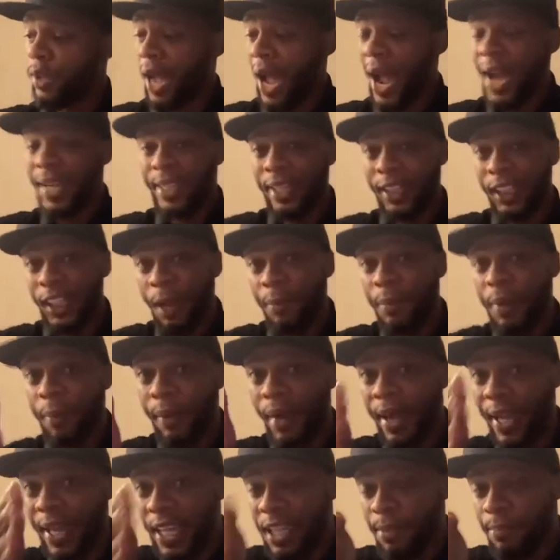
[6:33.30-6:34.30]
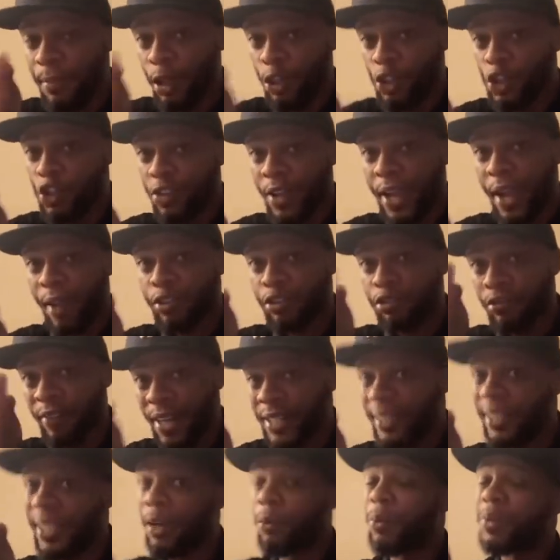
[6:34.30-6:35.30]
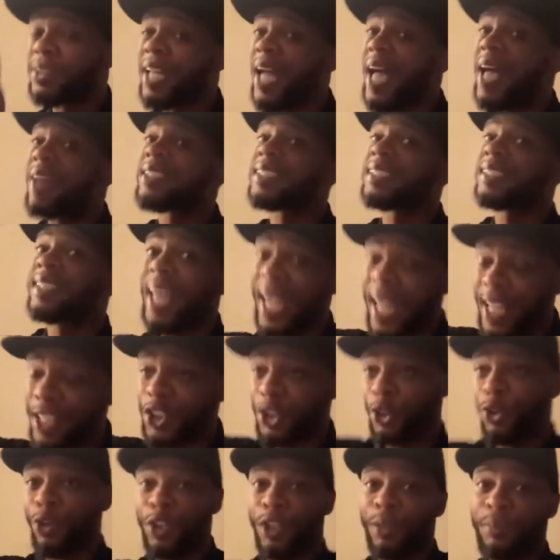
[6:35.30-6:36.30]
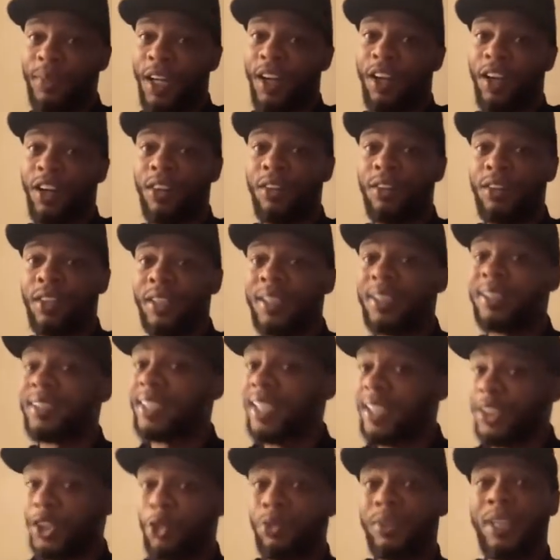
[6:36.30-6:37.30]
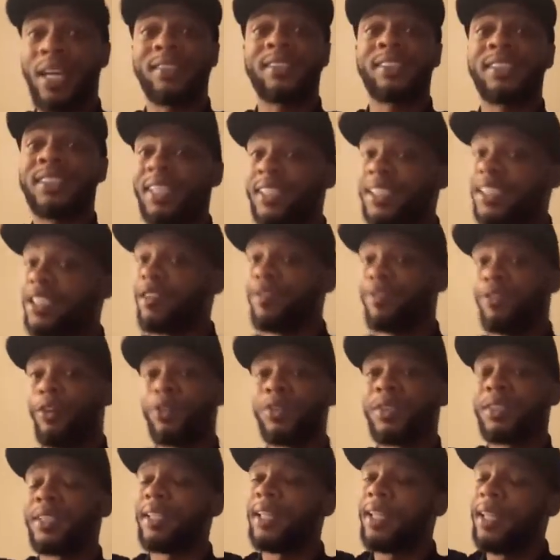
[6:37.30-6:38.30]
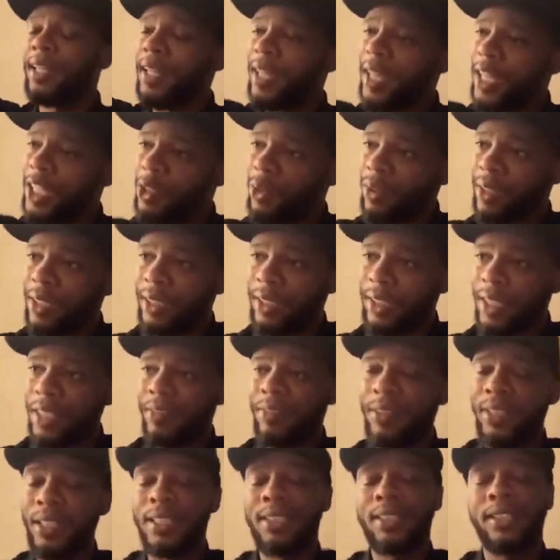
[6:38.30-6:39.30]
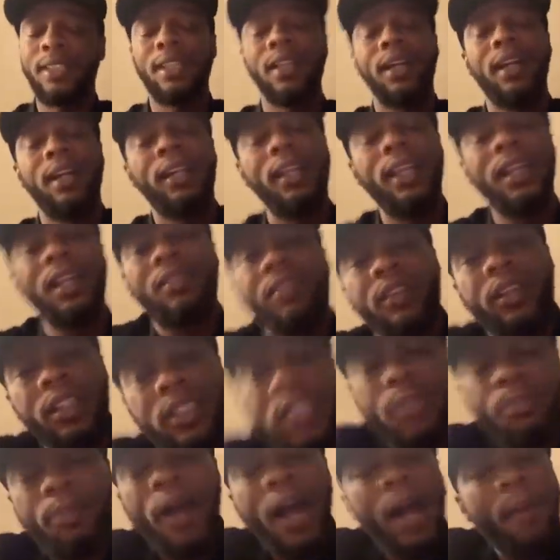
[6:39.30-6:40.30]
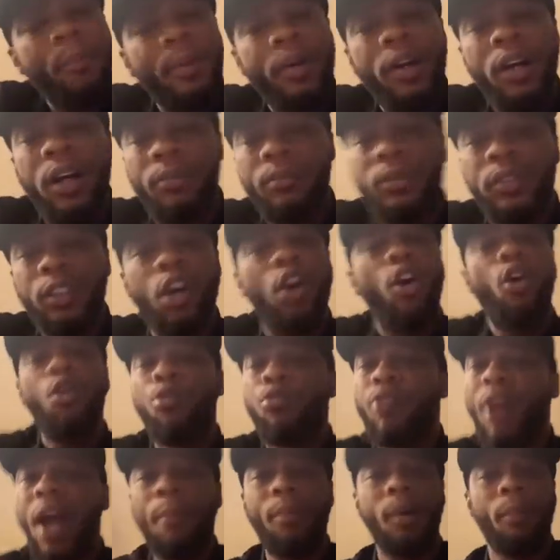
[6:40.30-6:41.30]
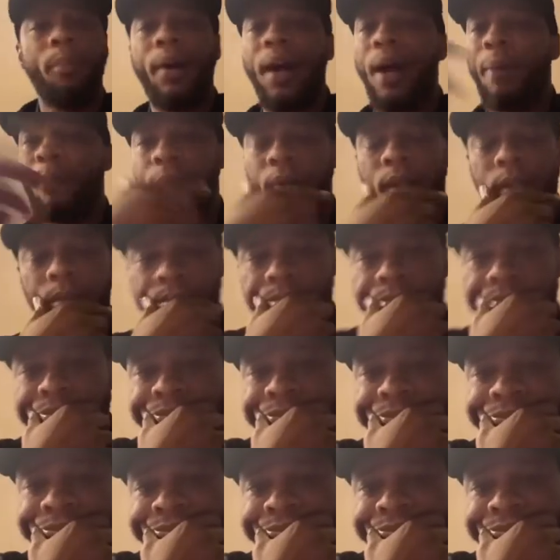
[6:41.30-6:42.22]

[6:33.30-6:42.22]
I can come in my email drafts right now, which has dates on them, y'all, 2016, 14, and you can literally see her lyrics pop up, the whole rapper pop up.